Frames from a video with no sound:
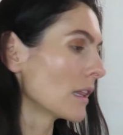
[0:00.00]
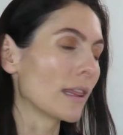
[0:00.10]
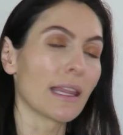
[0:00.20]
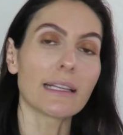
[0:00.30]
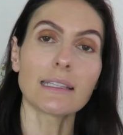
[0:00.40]

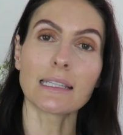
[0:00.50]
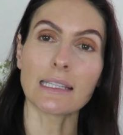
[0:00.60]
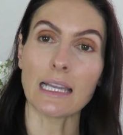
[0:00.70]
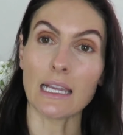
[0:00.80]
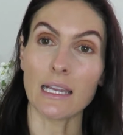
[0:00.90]
Let's
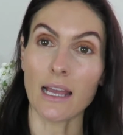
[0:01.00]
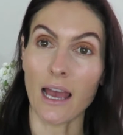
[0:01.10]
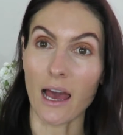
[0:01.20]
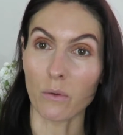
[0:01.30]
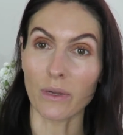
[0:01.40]
see
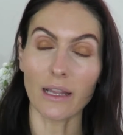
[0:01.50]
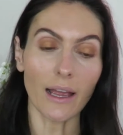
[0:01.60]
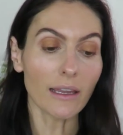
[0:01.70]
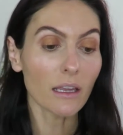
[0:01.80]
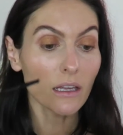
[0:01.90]
how we
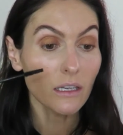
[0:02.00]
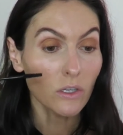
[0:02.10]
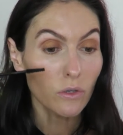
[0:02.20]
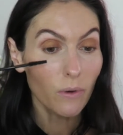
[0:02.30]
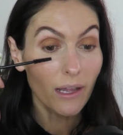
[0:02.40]
like it.
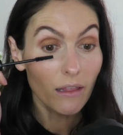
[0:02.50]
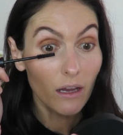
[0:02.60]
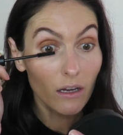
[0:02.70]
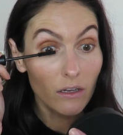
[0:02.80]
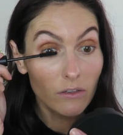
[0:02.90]
You know, I
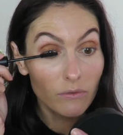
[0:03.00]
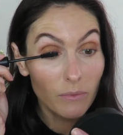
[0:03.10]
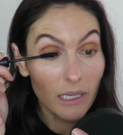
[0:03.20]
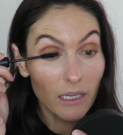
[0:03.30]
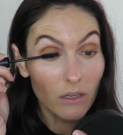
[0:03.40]
love
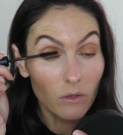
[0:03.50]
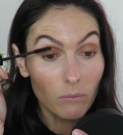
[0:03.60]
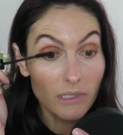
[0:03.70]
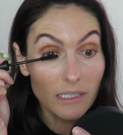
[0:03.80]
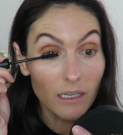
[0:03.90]
me a
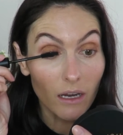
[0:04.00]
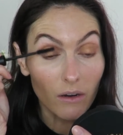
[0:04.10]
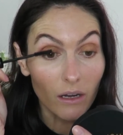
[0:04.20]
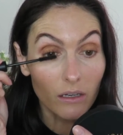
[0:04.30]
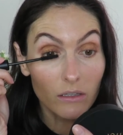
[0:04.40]
good
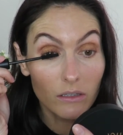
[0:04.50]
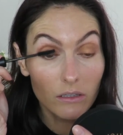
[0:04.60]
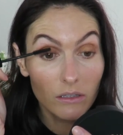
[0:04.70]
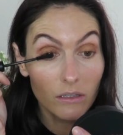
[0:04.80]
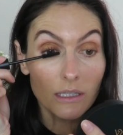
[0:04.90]
mascara.
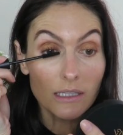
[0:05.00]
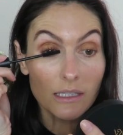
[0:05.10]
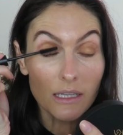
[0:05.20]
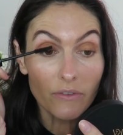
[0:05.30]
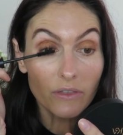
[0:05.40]
It's
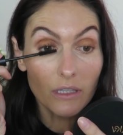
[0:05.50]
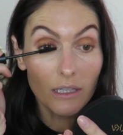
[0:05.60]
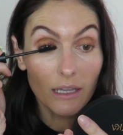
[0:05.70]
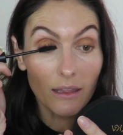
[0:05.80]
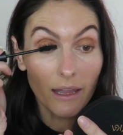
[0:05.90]

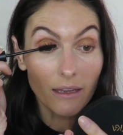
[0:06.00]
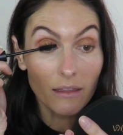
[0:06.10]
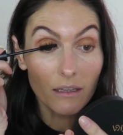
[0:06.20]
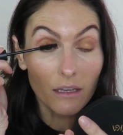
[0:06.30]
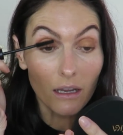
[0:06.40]
definitely
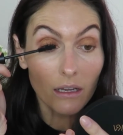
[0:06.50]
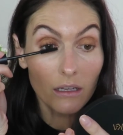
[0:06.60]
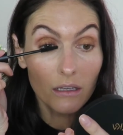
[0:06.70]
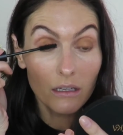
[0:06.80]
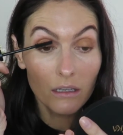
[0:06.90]

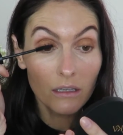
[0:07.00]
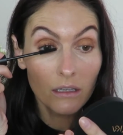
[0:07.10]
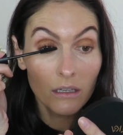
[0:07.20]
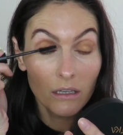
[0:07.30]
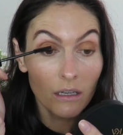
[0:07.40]
lengthening,
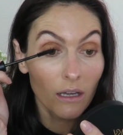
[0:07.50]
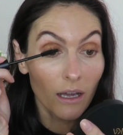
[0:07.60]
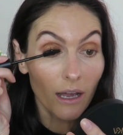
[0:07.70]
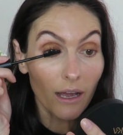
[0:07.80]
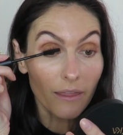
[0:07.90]

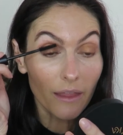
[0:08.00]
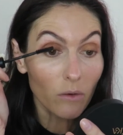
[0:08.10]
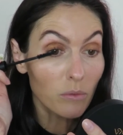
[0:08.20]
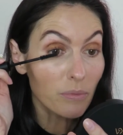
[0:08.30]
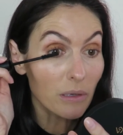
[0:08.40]
and
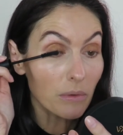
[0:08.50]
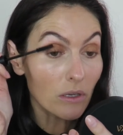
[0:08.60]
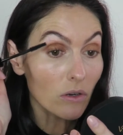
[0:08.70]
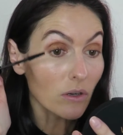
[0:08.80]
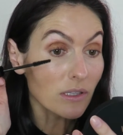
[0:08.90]
that will be
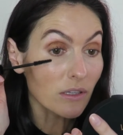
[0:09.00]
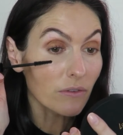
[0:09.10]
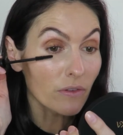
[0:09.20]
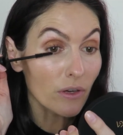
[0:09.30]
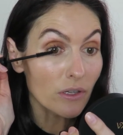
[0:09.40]
because
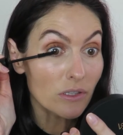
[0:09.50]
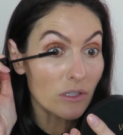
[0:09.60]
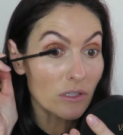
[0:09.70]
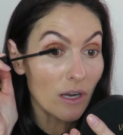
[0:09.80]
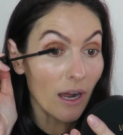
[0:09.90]
of
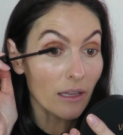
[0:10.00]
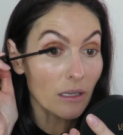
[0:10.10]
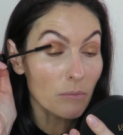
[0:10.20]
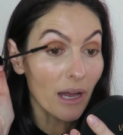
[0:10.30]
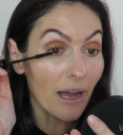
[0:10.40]
those
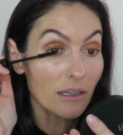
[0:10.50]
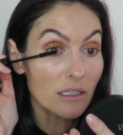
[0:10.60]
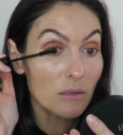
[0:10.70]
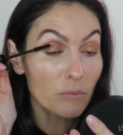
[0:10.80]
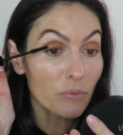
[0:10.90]
tightly
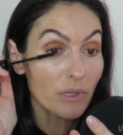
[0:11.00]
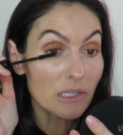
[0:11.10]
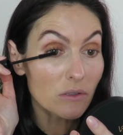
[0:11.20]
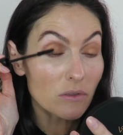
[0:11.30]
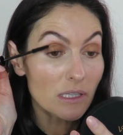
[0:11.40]
packed
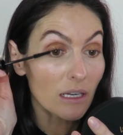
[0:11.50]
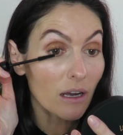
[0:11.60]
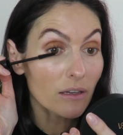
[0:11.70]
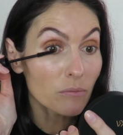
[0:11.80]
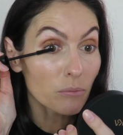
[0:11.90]
bristles. They're
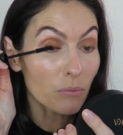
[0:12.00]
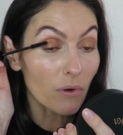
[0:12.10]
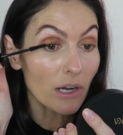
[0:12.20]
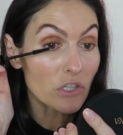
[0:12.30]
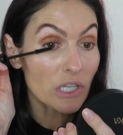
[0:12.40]
kind of
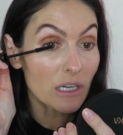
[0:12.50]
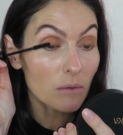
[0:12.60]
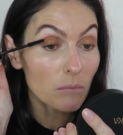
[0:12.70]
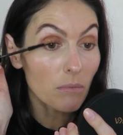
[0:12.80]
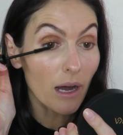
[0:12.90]

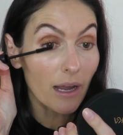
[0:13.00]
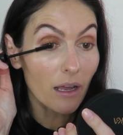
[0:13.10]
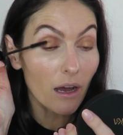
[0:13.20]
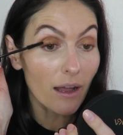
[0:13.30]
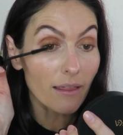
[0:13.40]
brushing
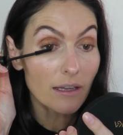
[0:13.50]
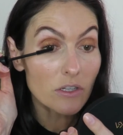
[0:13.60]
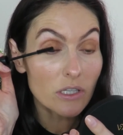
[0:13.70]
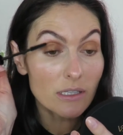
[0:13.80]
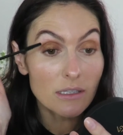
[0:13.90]
my
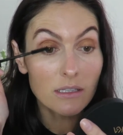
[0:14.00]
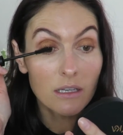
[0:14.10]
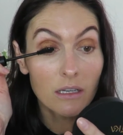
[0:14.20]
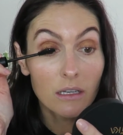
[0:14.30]
eyelashes.